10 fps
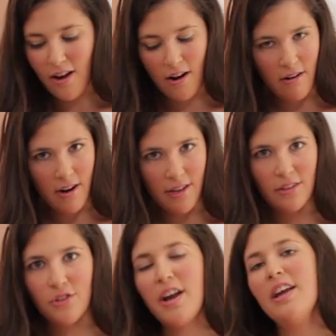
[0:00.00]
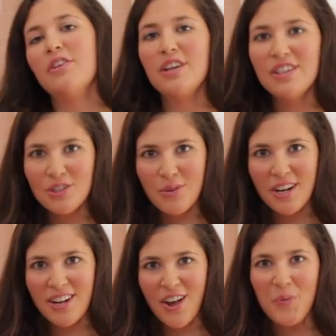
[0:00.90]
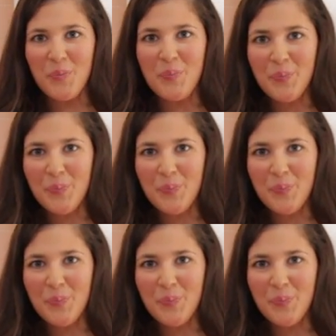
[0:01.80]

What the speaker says: All right, the dry ingredients are ready to go.